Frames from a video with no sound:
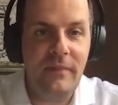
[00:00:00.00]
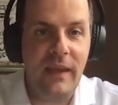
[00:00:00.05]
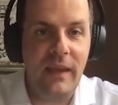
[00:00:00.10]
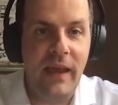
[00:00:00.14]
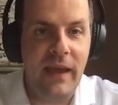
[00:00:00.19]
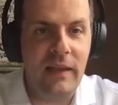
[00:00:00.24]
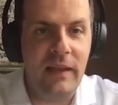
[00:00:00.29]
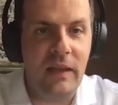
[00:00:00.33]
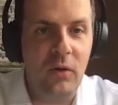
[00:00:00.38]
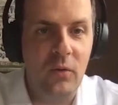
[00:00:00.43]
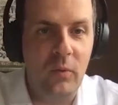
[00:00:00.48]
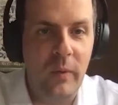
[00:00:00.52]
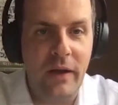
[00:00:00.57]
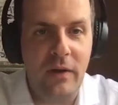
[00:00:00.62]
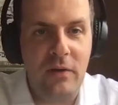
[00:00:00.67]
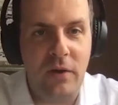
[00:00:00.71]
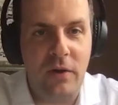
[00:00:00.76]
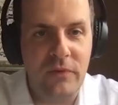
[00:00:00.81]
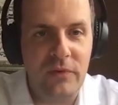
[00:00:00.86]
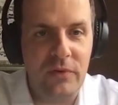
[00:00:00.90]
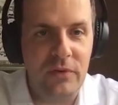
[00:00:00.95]
Hello,
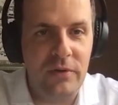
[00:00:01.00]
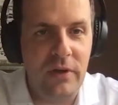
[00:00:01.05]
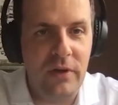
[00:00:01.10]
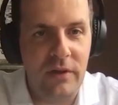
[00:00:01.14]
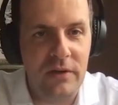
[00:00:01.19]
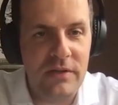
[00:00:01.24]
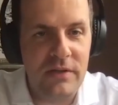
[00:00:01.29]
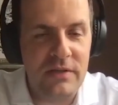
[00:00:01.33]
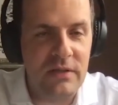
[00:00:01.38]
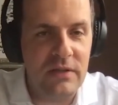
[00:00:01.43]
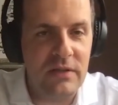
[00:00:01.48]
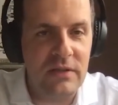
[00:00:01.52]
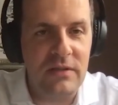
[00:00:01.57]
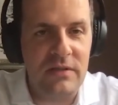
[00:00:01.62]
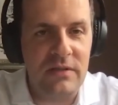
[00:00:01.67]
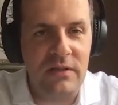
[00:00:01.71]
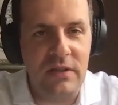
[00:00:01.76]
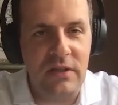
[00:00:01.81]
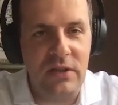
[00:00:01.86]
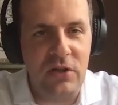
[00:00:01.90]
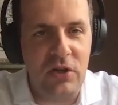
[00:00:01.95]
welcome to another
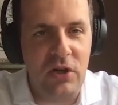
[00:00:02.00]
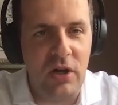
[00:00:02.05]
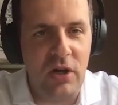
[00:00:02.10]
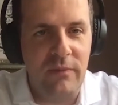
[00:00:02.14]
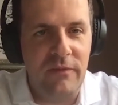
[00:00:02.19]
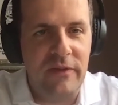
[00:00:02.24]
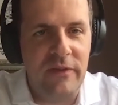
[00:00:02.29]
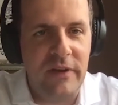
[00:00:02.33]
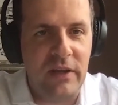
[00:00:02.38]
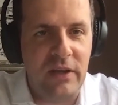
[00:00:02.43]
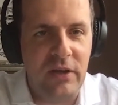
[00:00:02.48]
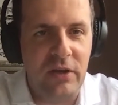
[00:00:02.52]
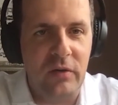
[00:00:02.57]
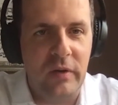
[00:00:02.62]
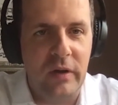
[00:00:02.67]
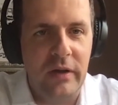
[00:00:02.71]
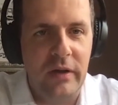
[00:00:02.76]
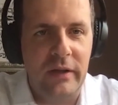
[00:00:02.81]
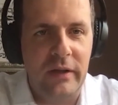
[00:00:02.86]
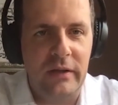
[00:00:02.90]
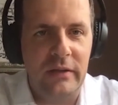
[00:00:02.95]
Cities of Europe video
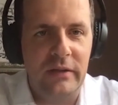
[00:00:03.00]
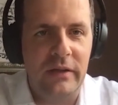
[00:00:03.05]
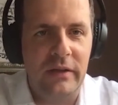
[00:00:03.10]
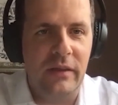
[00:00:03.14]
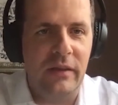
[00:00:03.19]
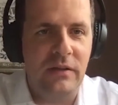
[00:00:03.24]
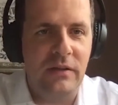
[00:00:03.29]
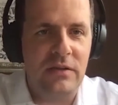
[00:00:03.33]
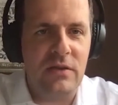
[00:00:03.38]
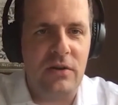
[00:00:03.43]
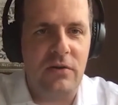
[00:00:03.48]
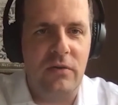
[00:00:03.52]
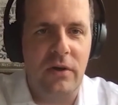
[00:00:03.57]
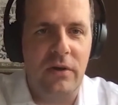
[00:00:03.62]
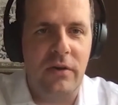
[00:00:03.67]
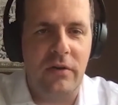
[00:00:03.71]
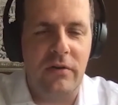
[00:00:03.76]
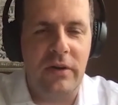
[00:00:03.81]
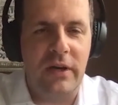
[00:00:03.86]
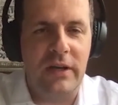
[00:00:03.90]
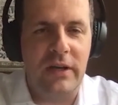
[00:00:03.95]
in this
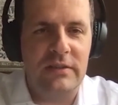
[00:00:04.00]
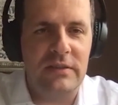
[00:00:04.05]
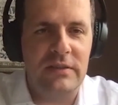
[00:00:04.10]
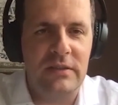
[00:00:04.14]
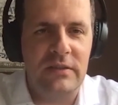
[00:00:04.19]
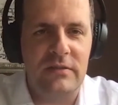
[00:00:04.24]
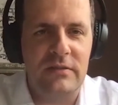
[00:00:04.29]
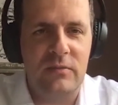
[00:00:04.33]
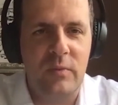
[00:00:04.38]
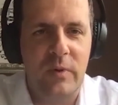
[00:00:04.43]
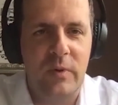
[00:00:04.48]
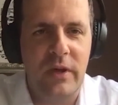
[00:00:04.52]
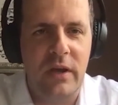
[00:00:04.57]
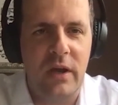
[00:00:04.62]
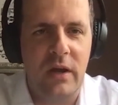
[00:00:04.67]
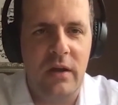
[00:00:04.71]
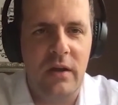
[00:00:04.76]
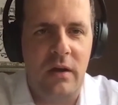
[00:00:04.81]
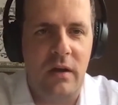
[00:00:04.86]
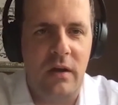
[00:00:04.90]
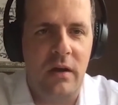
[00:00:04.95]
Corona crisis.
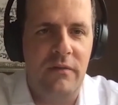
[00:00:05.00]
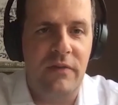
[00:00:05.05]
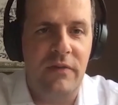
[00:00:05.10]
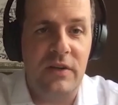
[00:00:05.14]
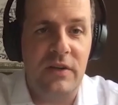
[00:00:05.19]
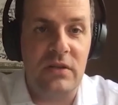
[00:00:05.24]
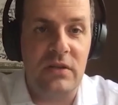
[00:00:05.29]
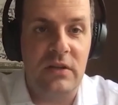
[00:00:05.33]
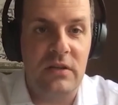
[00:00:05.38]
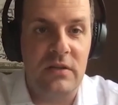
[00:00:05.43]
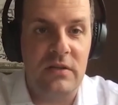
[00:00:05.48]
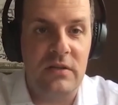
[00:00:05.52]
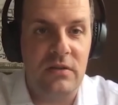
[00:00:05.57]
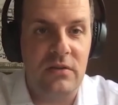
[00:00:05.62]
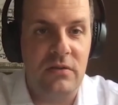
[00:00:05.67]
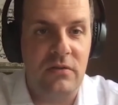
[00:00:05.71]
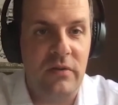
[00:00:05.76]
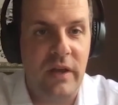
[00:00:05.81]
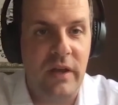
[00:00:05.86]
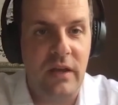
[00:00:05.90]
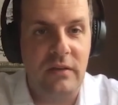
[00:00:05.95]
Our vision is to
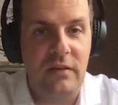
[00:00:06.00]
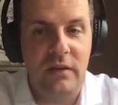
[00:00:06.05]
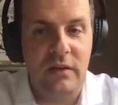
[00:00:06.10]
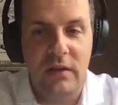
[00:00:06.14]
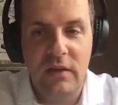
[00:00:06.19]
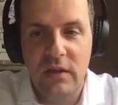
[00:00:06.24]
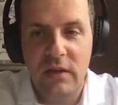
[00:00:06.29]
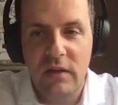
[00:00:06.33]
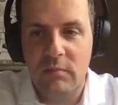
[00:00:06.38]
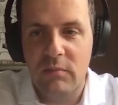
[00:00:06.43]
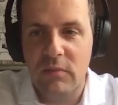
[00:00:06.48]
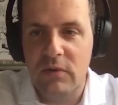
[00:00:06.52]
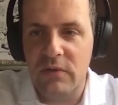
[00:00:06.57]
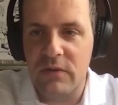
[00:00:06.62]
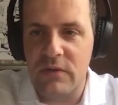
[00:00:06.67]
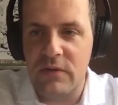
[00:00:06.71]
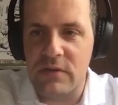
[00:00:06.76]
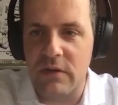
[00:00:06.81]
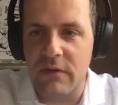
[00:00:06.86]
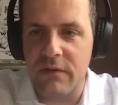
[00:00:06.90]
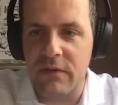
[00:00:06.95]
create
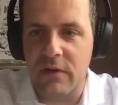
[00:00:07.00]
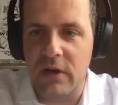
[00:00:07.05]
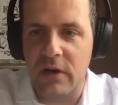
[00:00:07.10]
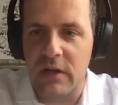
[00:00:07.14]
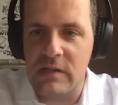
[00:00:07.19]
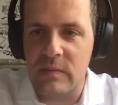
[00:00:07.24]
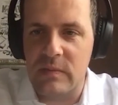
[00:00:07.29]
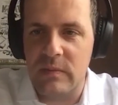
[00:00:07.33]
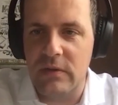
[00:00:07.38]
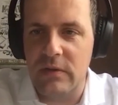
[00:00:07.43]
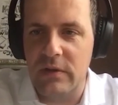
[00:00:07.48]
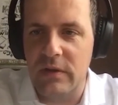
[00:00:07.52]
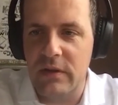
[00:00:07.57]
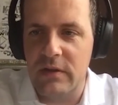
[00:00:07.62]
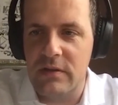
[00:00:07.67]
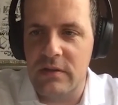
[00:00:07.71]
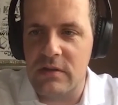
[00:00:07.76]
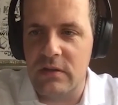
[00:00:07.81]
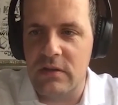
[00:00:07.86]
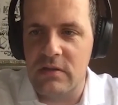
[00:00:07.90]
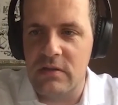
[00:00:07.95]
movements of the gospel in the
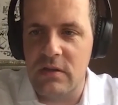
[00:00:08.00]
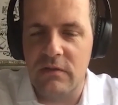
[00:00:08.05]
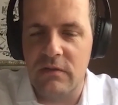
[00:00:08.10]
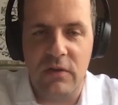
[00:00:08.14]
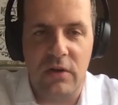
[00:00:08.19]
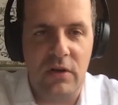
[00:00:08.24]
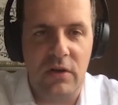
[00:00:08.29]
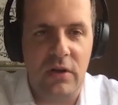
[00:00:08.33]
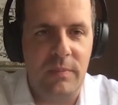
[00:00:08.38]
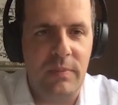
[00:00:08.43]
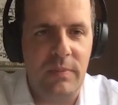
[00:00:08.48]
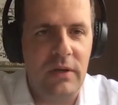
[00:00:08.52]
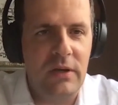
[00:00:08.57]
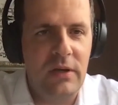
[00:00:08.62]
cities of Europe.